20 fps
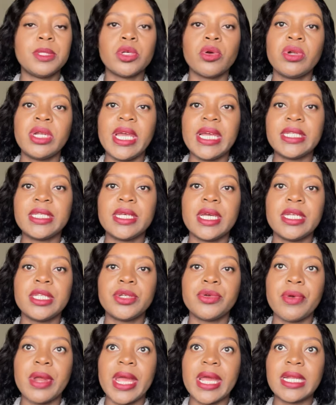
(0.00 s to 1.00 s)
It's only
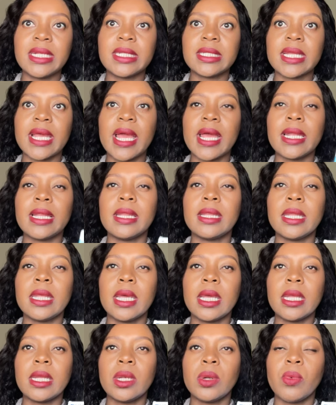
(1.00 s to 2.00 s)
88 rand, and
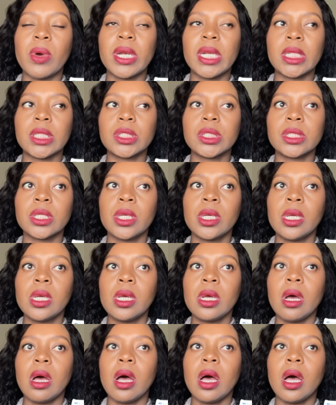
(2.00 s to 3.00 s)
then what else,
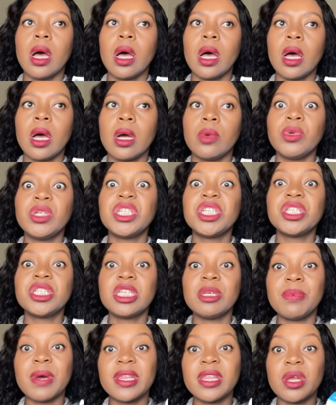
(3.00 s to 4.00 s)
which is
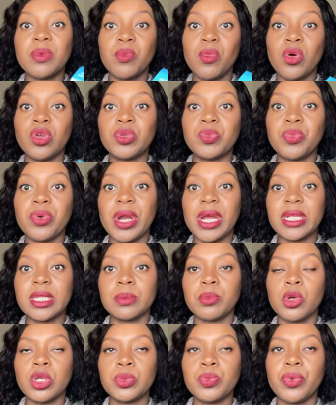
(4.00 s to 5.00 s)
cheaper than most
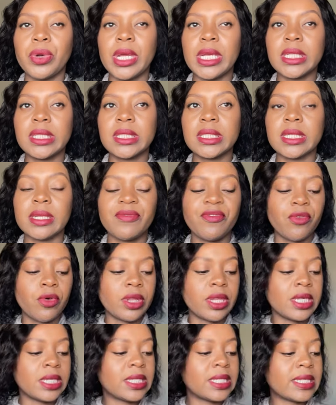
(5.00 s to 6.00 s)
brands. Most brands for
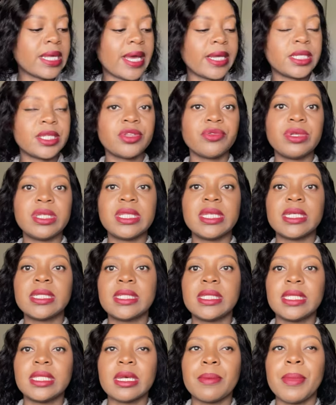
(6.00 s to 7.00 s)
this size
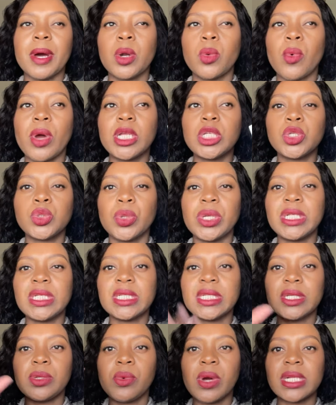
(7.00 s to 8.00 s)
360, it's about
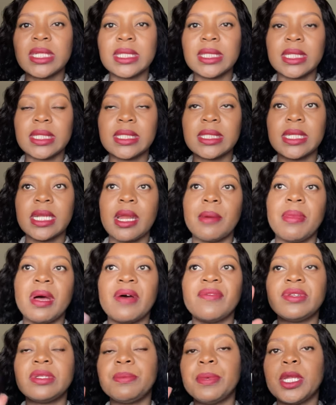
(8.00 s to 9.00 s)
120 160 and
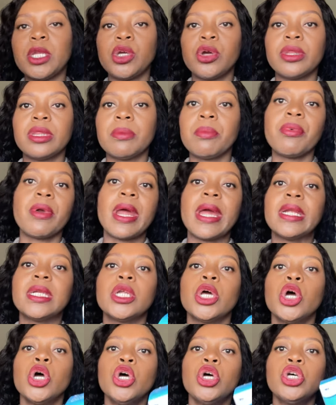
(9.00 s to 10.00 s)
above, depending on the
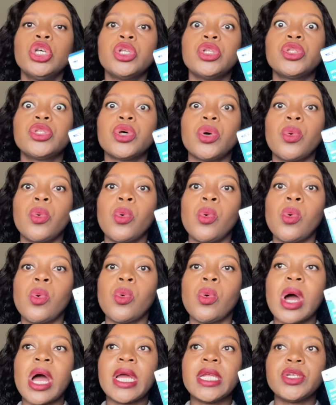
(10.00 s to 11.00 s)
brand.
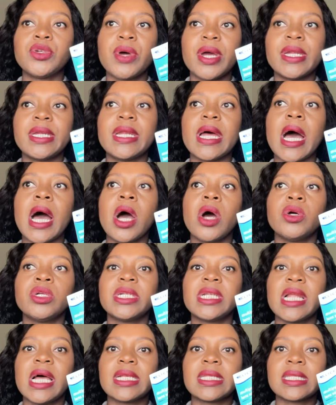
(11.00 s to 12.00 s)
So I tried it
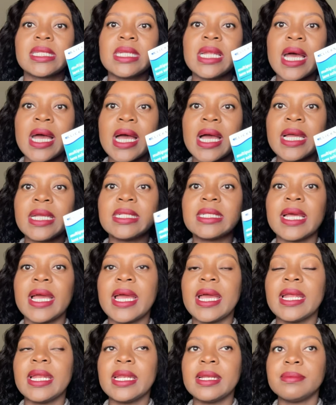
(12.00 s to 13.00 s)
out last night,
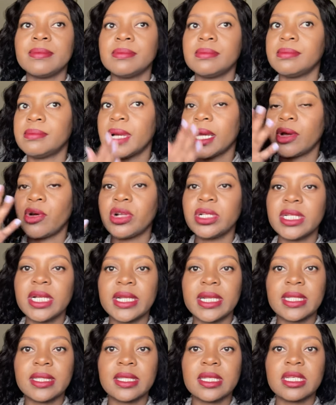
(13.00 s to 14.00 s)
and my
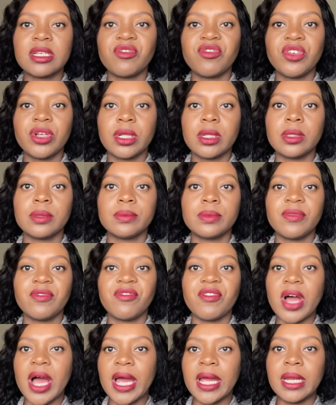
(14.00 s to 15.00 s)
contact lenses feel
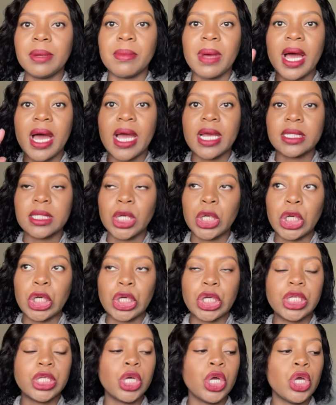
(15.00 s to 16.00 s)
fine, my eyes are
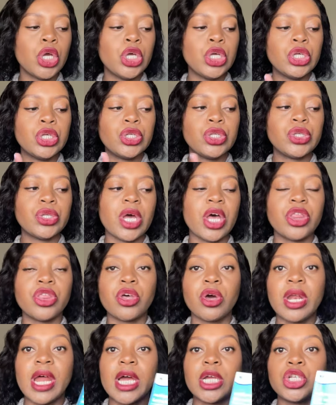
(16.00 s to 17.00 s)
good. So I
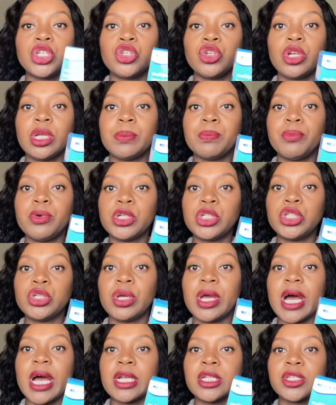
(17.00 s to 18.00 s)
thought I should put
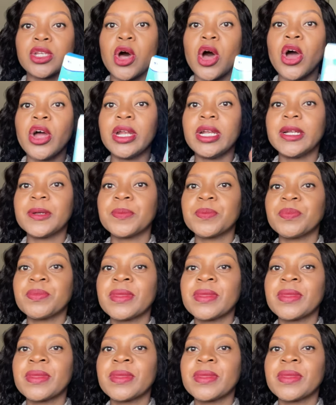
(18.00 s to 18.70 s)
you guys on.